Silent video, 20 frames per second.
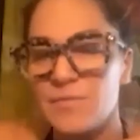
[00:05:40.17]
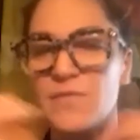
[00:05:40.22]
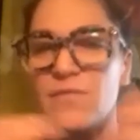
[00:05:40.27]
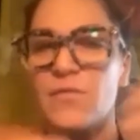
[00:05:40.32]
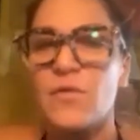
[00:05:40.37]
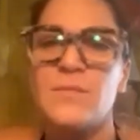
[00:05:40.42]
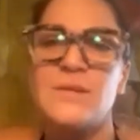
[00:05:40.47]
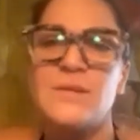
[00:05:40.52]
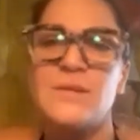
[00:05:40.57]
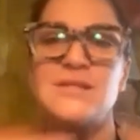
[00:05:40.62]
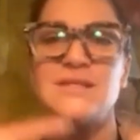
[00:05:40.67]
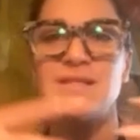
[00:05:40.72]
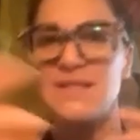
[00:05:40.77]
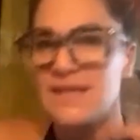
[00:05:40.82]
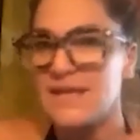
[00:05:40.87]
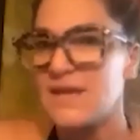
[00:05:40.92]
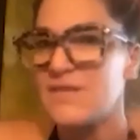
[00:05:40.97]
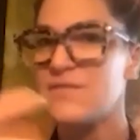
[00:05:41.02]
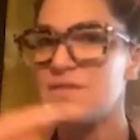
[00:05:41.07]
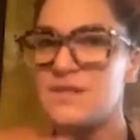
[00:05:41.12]
performance and
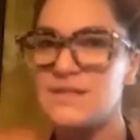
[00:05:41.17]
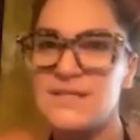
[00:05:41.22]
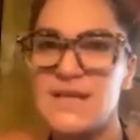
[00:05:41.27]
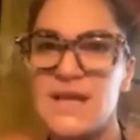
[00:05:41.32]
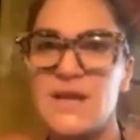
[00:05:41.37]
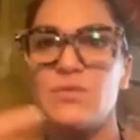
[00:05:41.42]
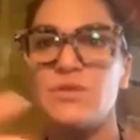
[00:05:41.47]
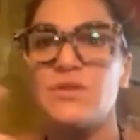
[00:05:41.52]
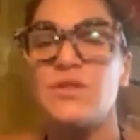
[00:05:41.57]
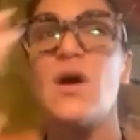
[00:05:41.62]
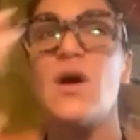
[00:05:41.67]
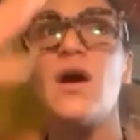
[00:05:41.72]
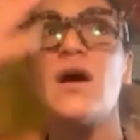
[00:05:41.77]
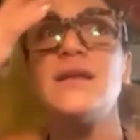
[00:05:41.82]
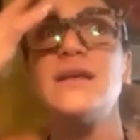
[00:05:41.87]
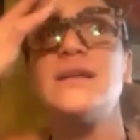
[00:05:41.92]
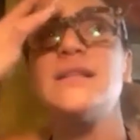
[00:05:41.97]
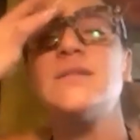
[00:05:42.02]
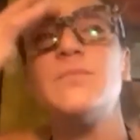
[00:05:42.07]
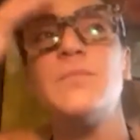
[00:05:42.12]
the give and the take with the
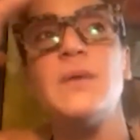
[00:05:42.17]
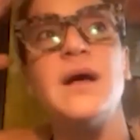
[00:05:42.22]
audience.